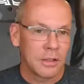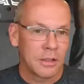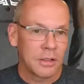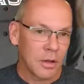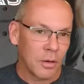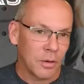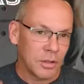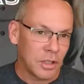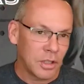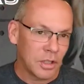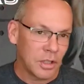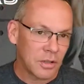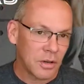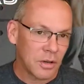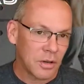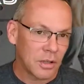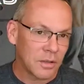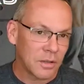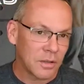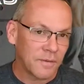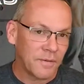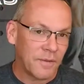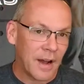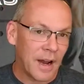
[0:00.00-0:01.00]
So it just
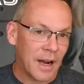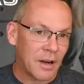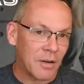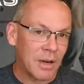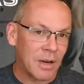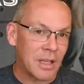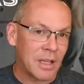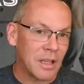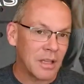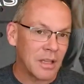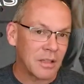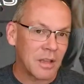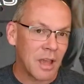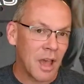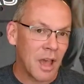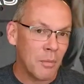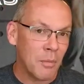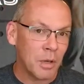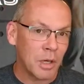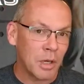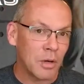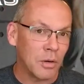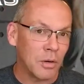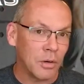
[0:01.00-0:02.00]
starts firing this
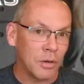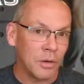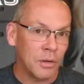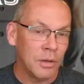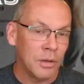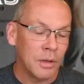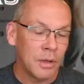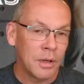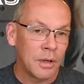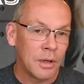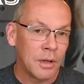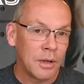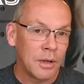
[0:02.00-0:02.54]
chemical.